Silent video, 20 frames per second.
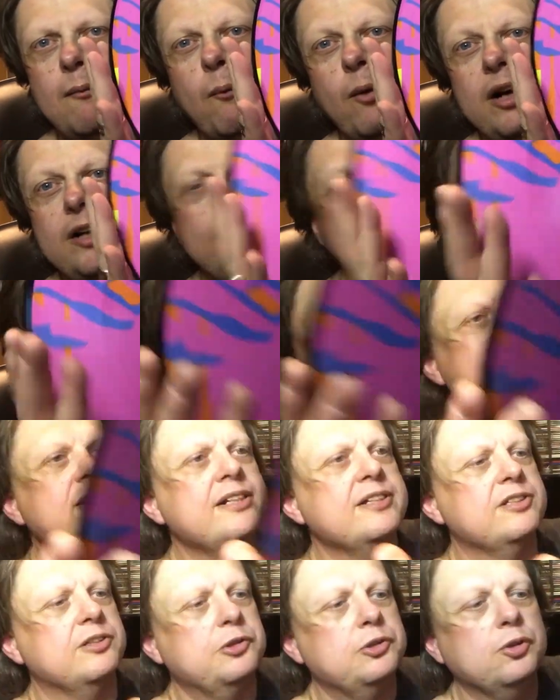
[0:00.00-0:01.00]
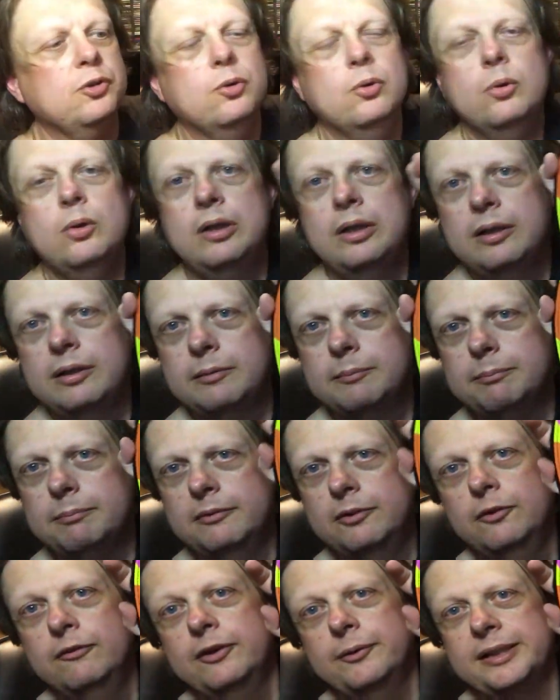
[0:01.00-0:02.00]
Why do a picture disc at all?
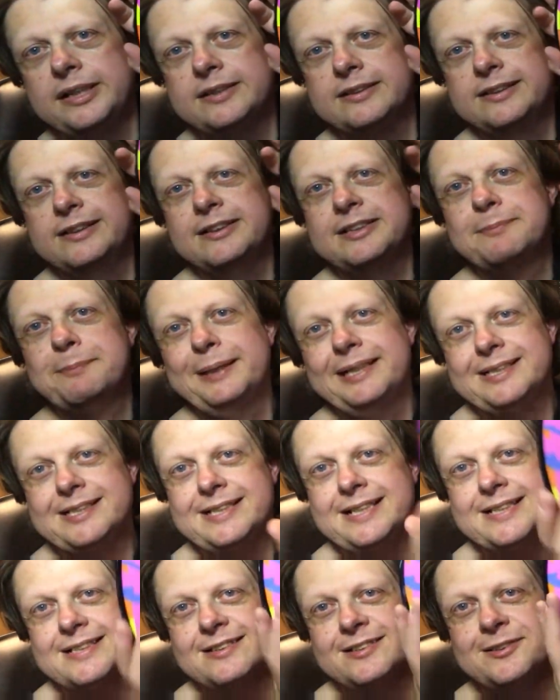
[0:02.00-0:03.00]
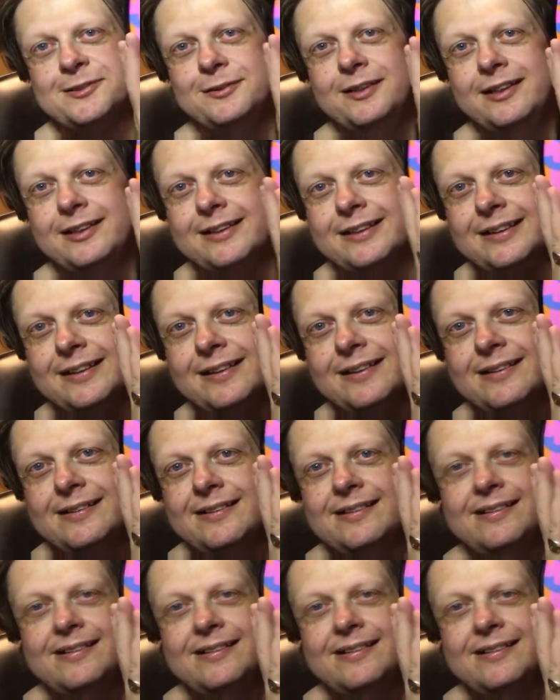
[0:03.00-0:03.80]
Although it is a nice picture disc, I do like it.